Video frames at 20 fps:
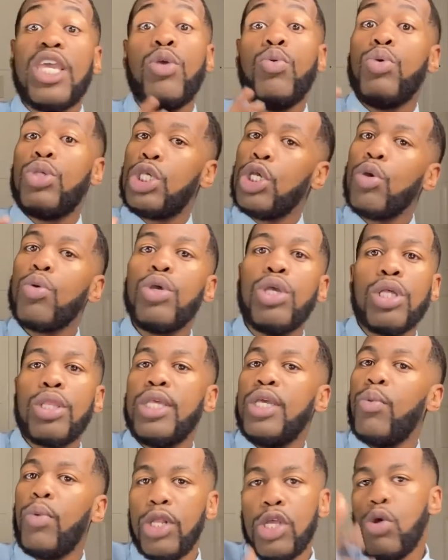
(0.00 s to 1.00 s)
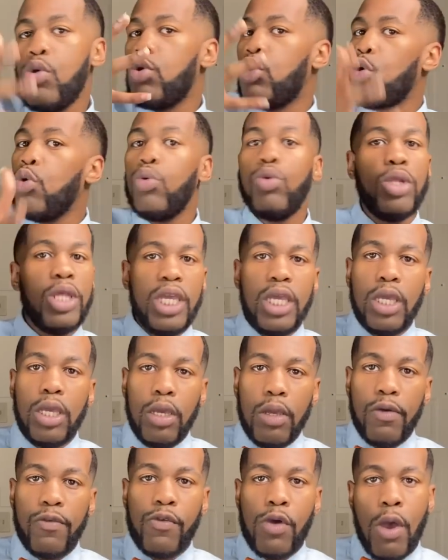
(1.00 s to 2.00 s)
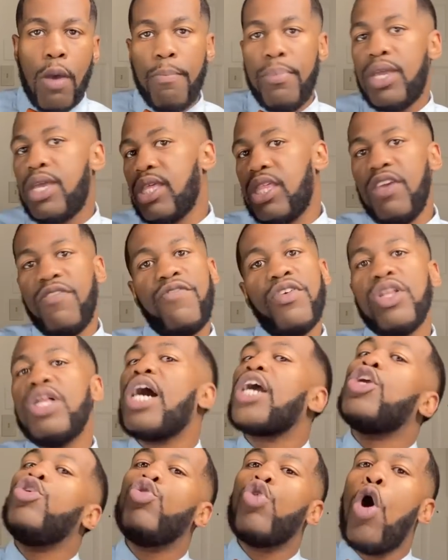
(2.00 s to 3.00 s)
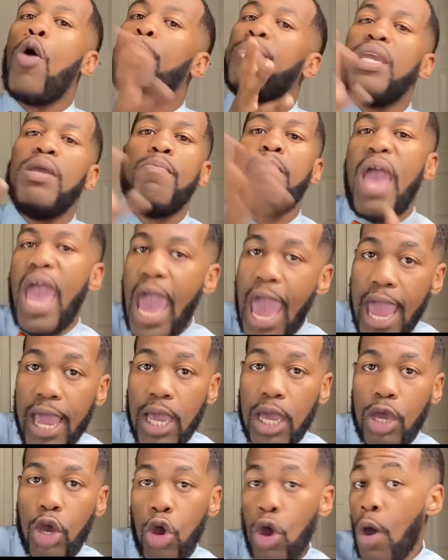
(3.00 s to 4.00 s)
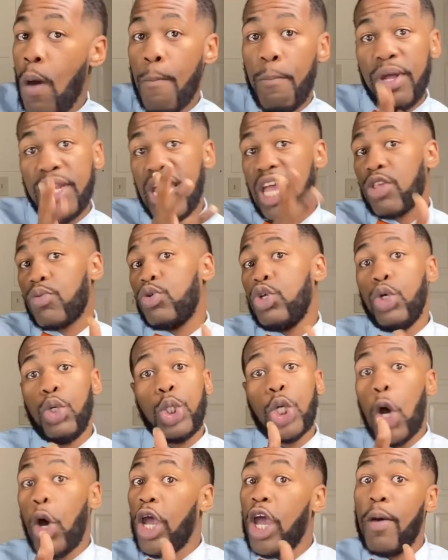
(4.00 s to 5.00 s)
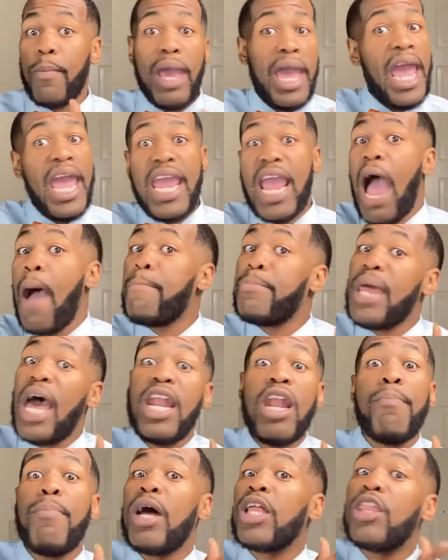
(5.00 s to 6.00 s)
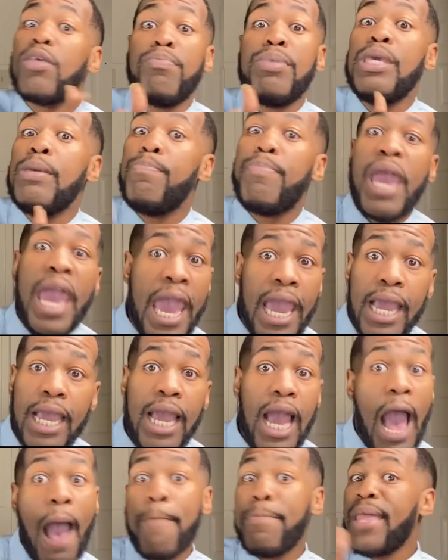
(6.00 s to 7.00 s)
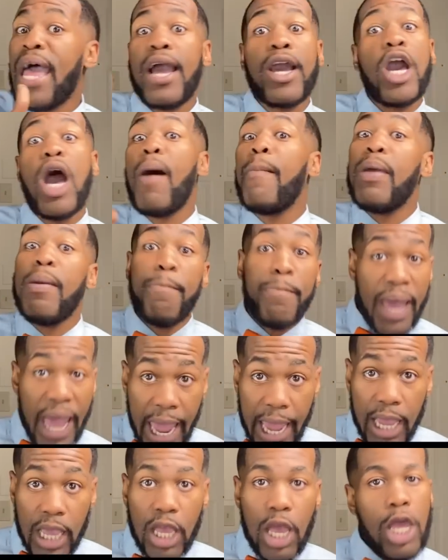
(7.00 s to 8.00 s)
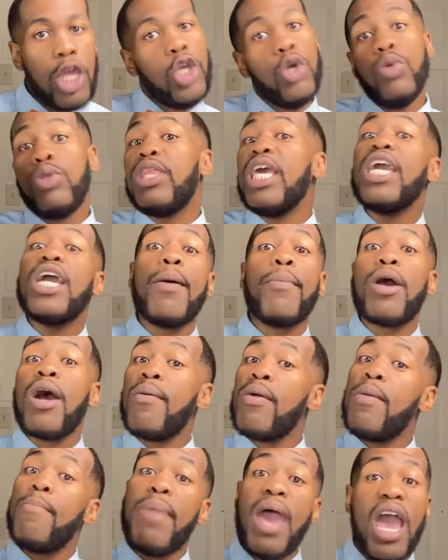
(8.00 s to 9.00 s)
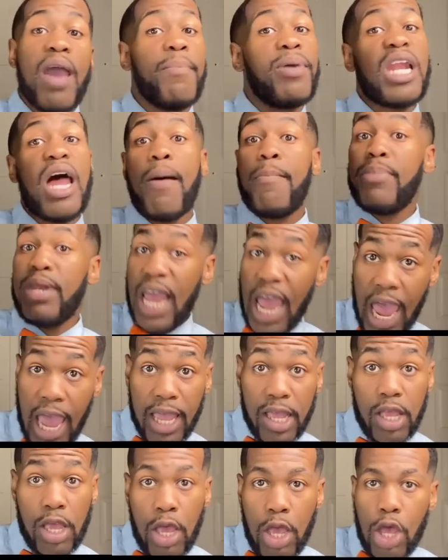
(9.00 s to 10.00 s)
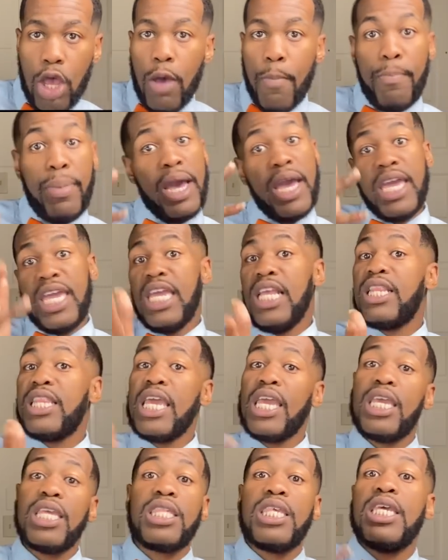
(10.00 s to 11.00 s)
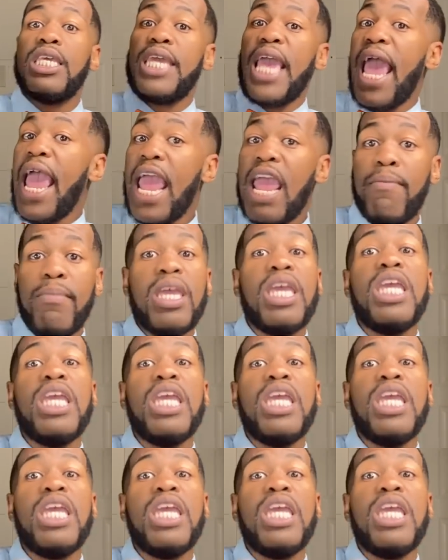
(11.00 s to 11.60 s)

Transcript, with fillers: you seriously when you do leave because he feel like you gonna be back. But that's when you show him, hey, I'm not about to be back. I'm not coming back. You think I'm coming back, but I'm not. But he think it's a game, and